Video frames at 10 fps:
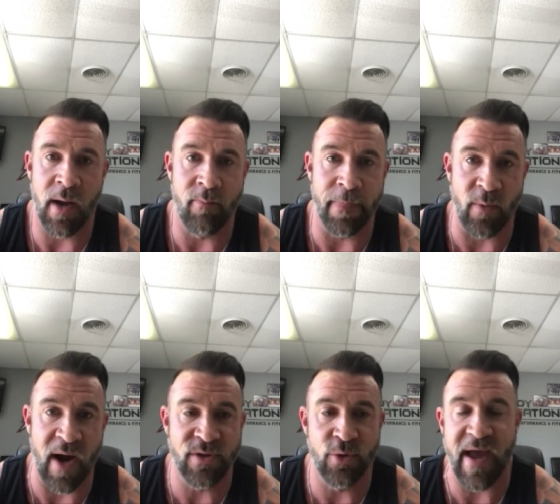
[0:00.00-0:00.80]

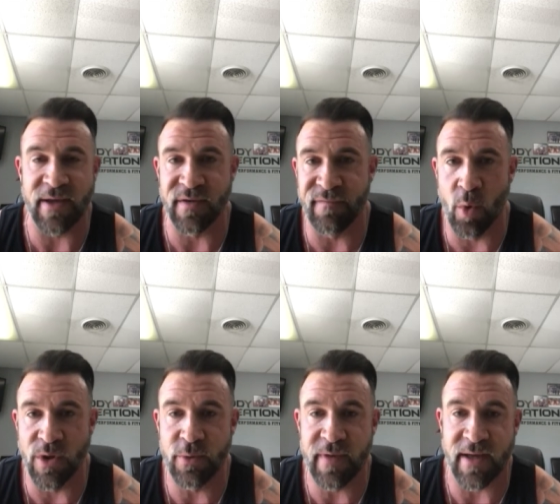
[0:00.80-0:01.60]
around 2004,
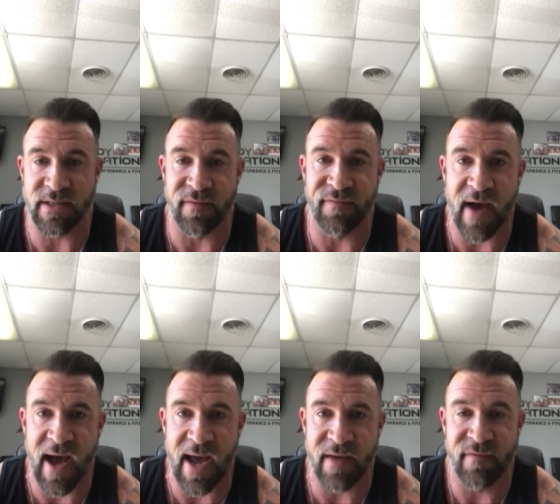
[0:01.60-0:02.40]

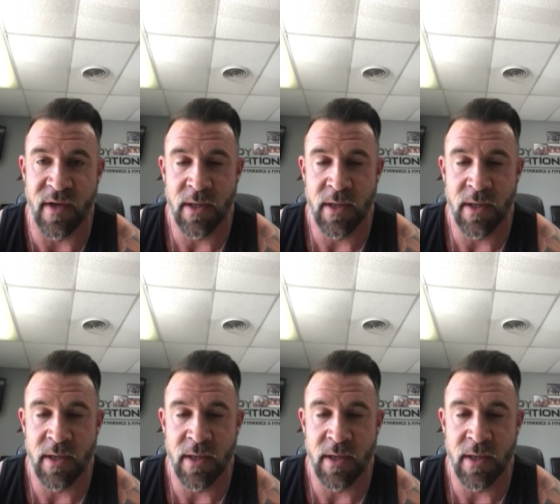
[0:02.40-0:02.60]
2005,